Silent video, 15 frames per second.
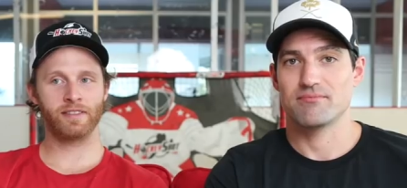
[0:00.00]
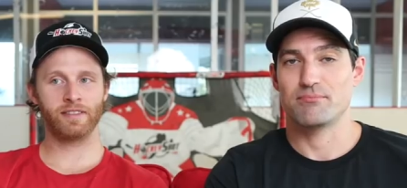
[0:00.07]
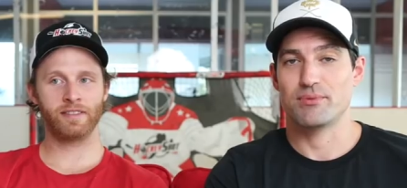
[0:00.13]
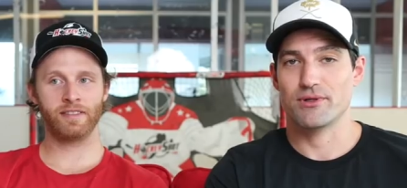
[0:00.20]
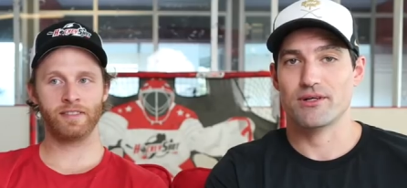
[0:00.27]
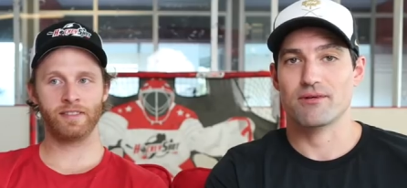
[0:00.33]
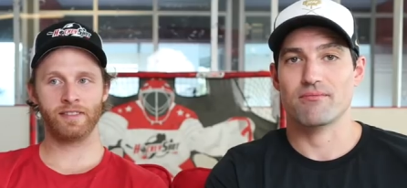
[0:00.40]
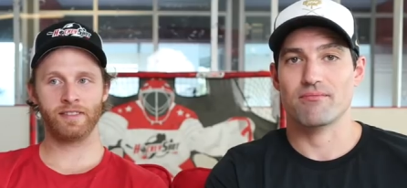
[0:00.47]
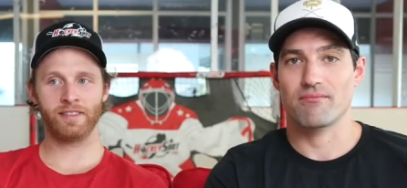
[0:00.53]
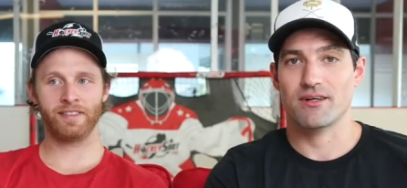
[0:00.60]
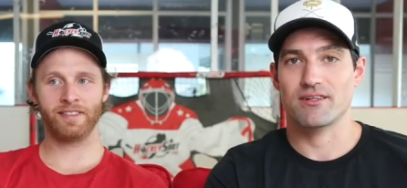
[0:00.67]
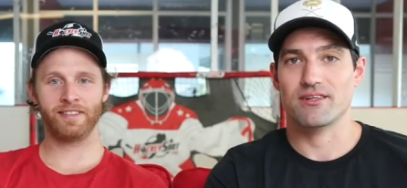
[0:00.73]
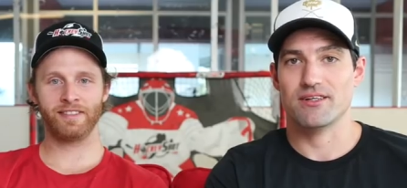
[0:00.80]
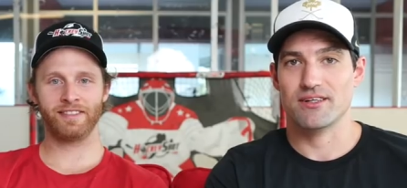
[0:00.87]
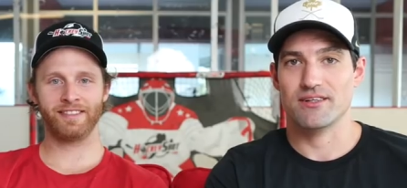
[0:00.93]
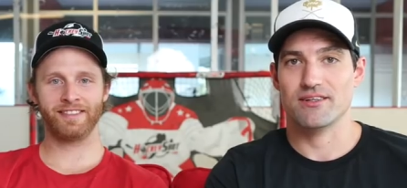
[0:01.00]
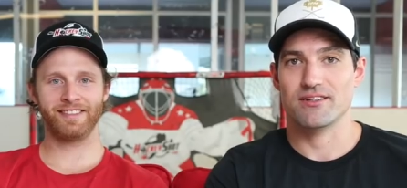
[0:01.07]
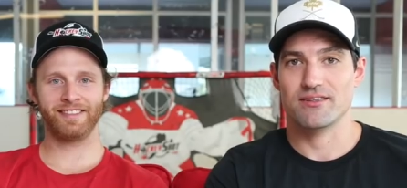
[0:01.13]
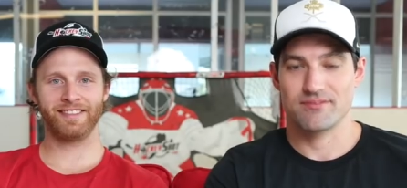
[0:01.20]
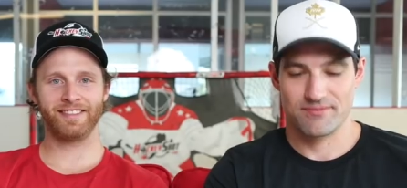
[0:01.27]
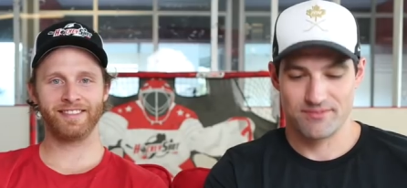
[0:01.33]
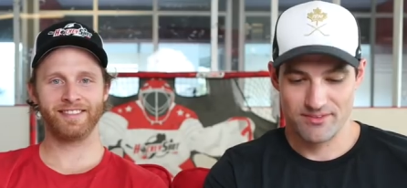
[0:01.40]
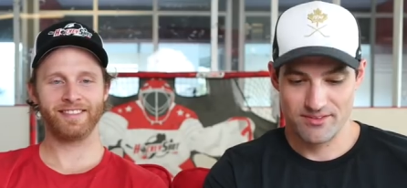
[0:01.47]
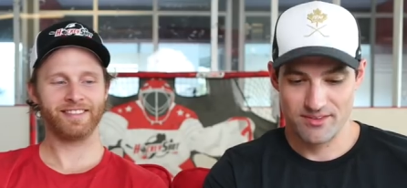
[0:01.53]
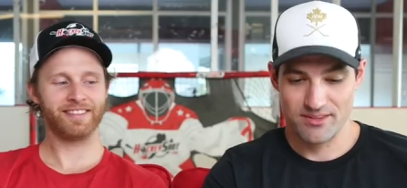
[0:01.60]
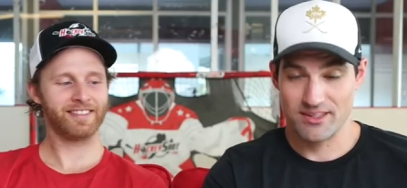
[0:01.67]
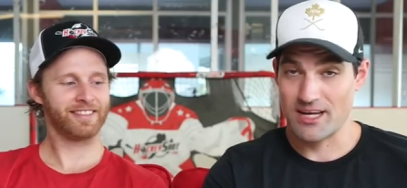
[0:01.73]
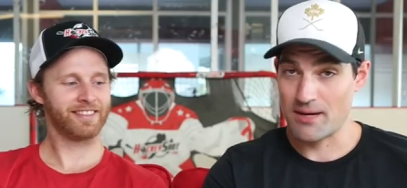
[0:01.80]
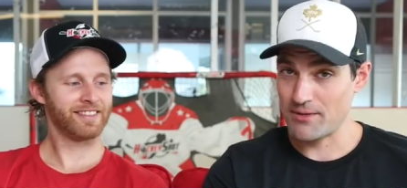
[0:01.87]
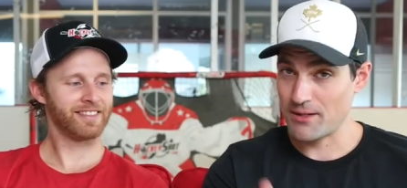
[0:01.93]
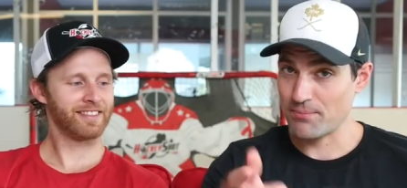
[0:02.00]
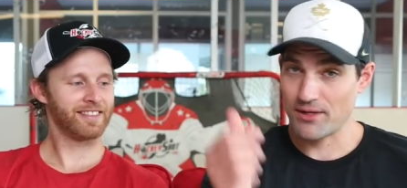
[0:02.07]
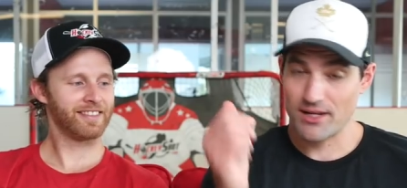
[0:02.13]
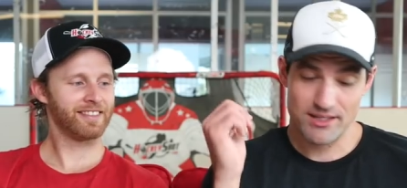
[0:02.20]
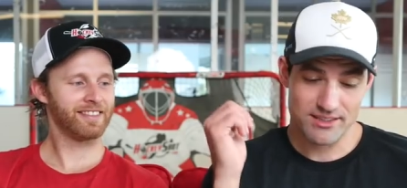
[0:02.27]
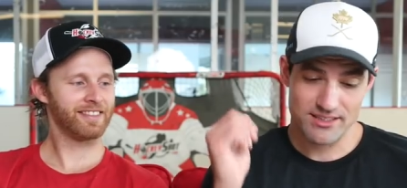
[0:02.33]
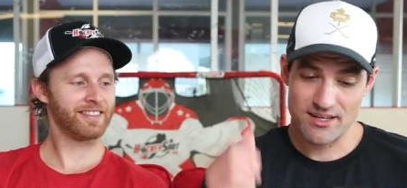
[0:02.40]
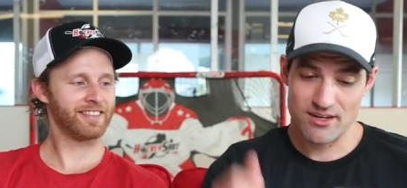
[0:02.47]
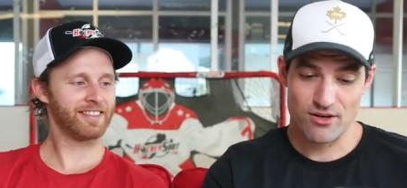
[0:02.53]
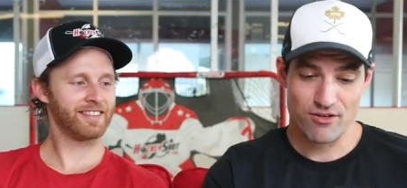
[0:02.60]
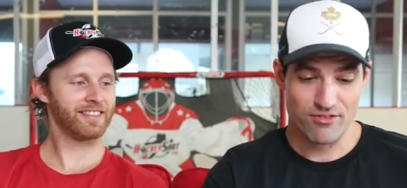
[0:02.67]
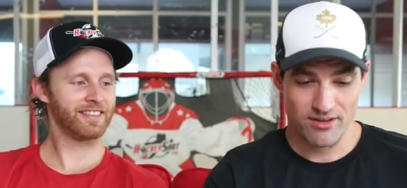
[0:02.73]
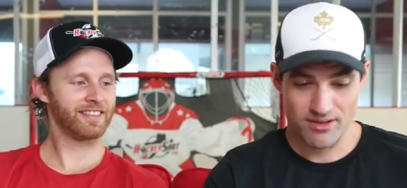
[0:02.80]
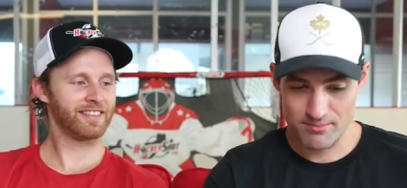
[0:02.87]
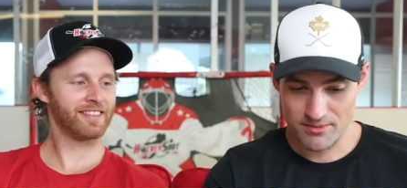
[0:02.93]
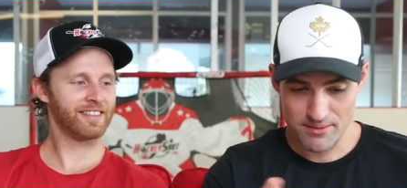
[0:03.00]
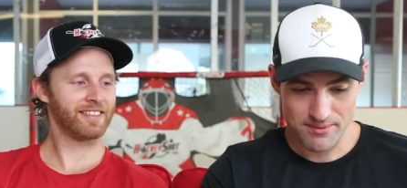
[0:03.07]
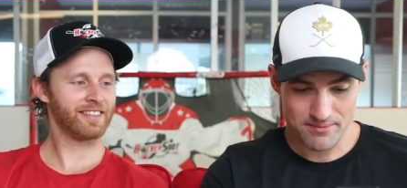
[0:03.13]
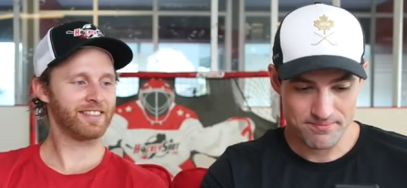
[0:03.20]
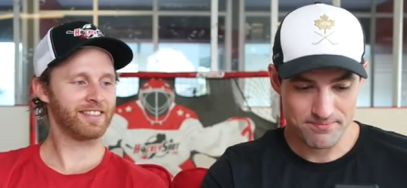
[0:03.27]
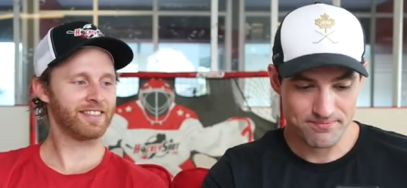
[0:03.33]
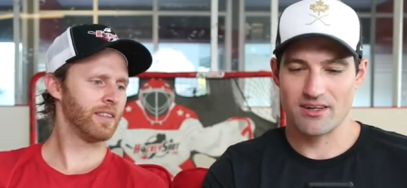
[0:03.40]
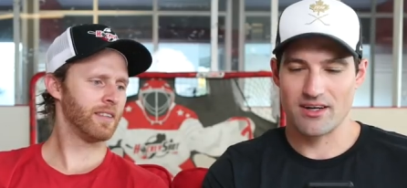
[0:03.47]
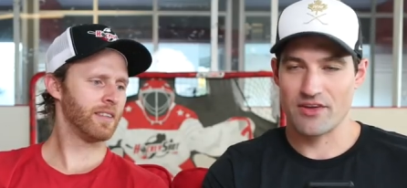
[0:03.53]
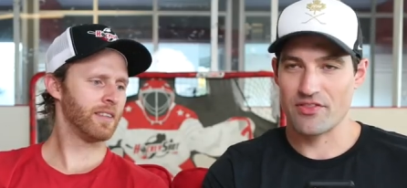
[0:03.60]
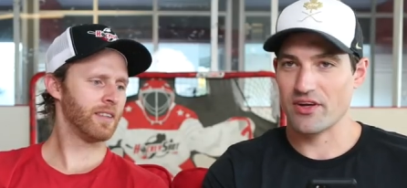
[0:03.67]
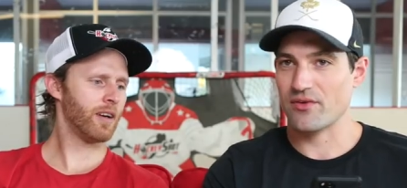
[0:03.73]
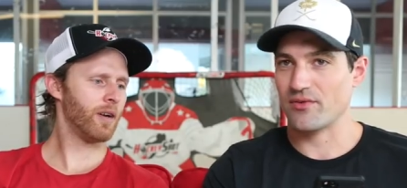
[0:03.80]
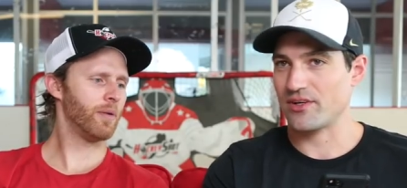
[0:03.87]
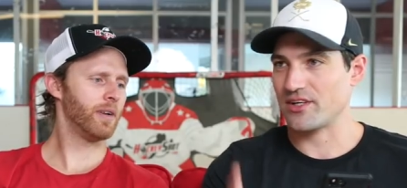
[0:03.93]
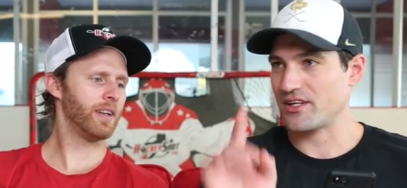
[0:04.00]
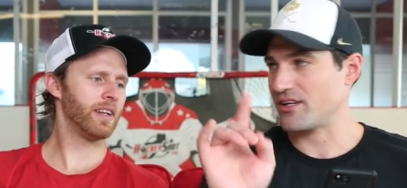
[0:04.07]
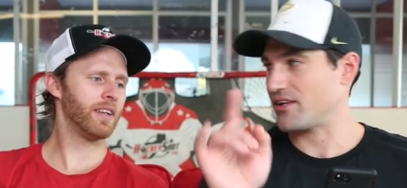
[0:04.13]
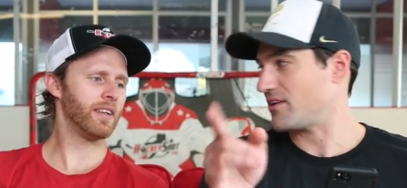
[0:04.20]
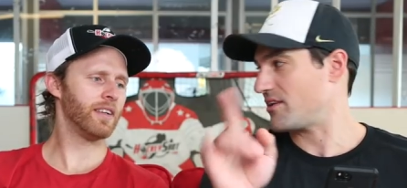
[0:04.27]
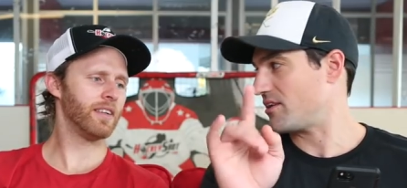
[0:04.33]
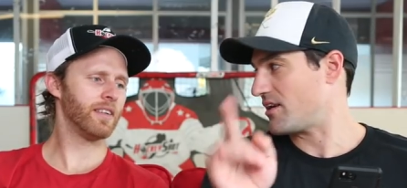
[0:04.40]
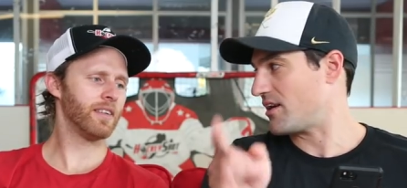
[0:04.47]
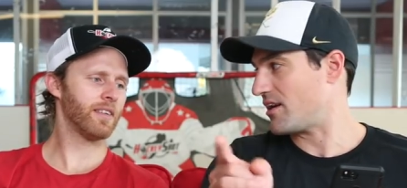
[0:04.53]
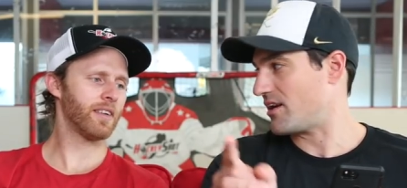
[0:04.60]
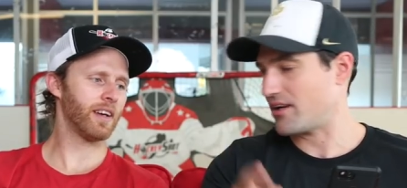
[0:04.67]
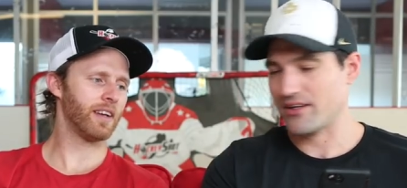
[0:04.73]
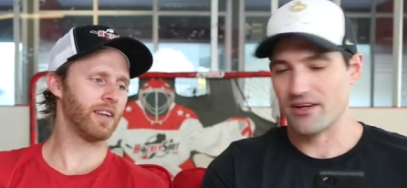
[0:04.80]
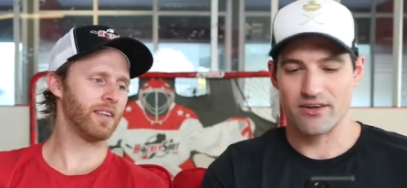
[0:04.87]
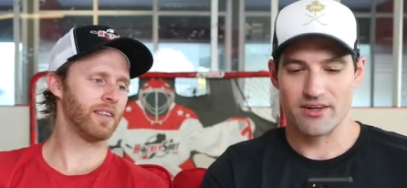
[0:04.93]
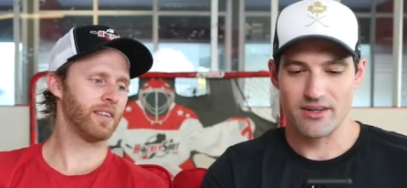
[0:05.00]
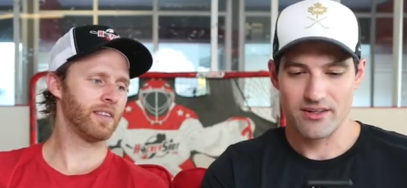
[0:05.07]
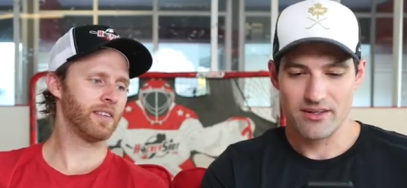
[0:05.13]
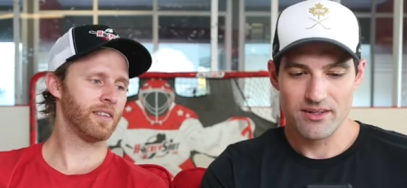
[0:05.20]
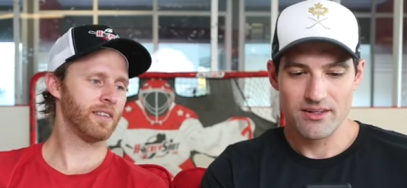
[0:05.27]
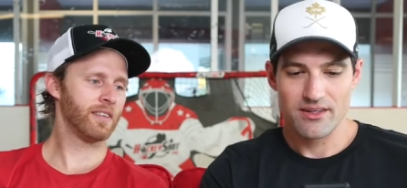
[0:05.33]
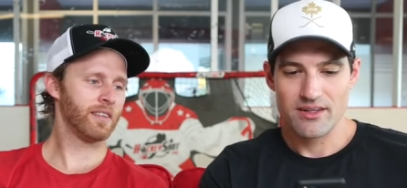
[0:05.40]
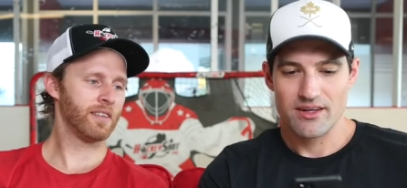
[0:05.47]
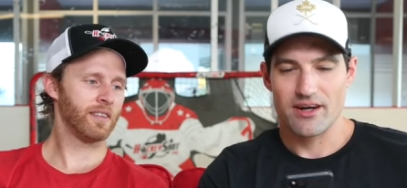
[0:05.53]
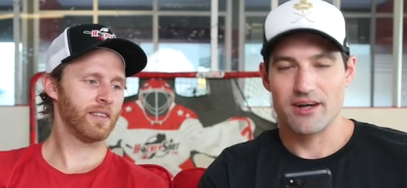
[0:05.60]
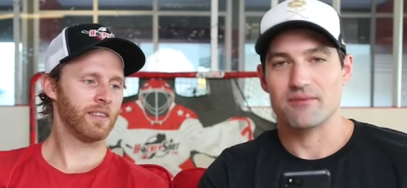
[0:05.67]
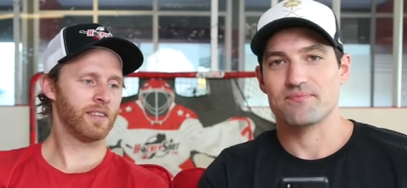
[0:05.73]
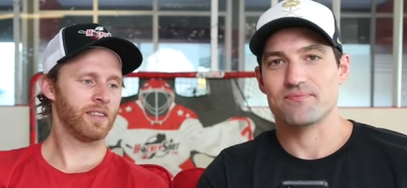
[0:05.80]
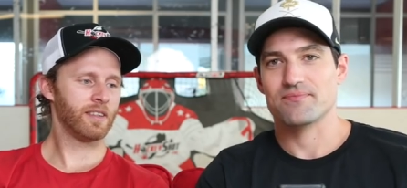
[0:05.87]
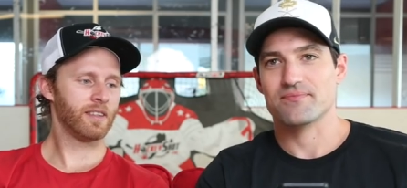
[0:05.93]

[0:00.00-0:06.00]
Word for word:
Speaker 1: Book my ticket. Get me a plane, send it over. I'm coming. I think. Oh, we, we did. not Uh, okay. Right. Uh,